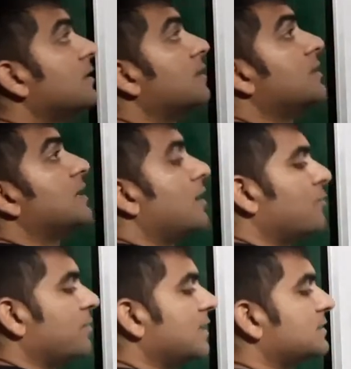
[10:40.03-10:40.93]
Now
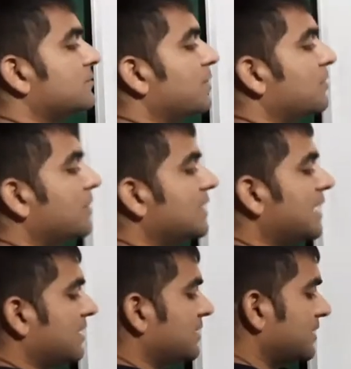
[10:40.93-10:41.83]
next what we will
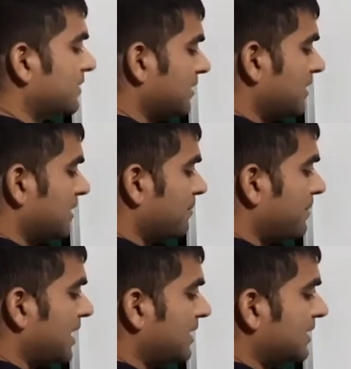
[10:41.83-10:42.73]
get?
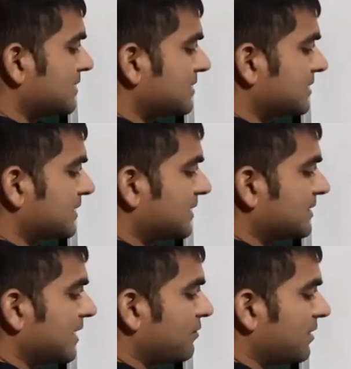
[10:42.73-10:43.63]
Minus
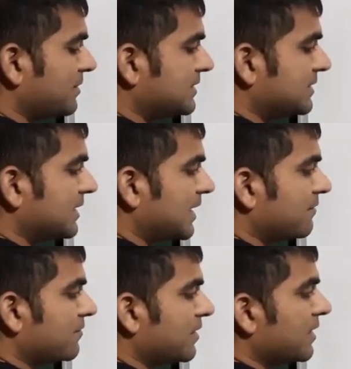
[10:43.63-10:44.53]
6n will be
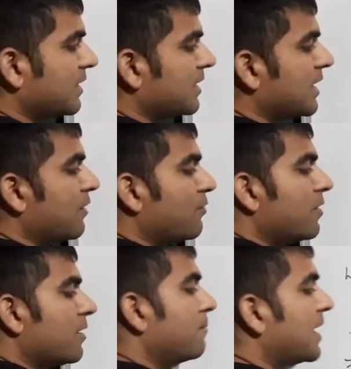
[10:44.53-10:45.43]
same. Now
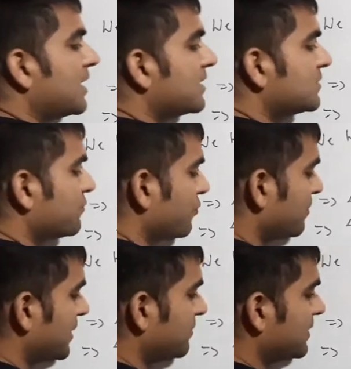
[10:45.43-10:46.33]
minus
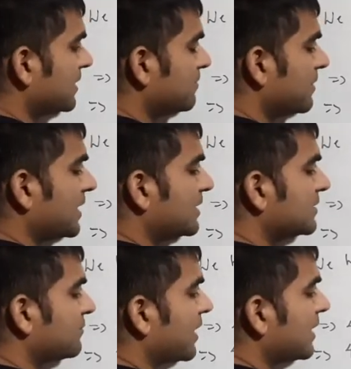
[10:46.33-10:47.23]
415 minus
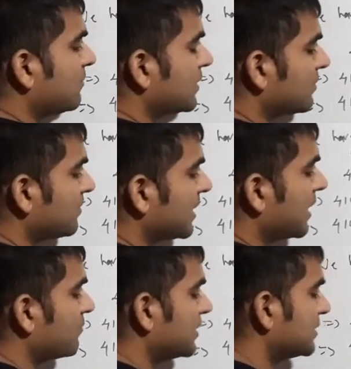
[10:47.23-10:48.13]
5, it will be how
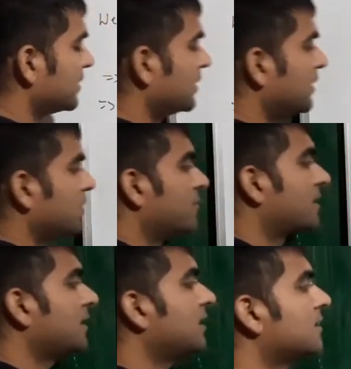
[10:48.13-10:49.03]
much?
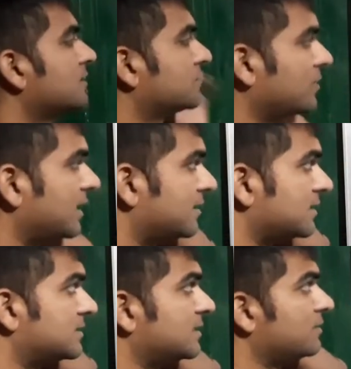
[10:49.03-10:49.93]
Okay, so let us
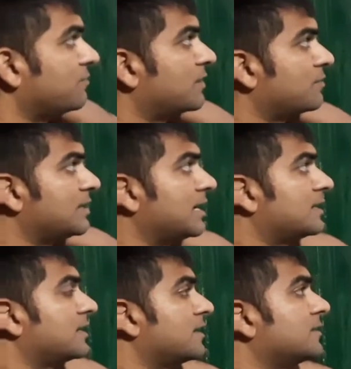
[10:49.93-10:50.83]
see what we will get
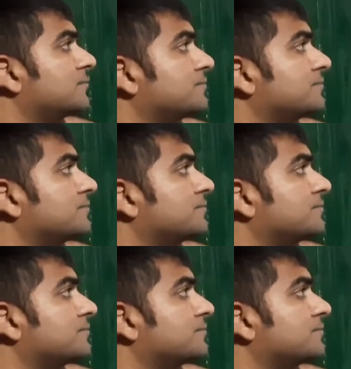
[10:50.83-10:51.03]
here.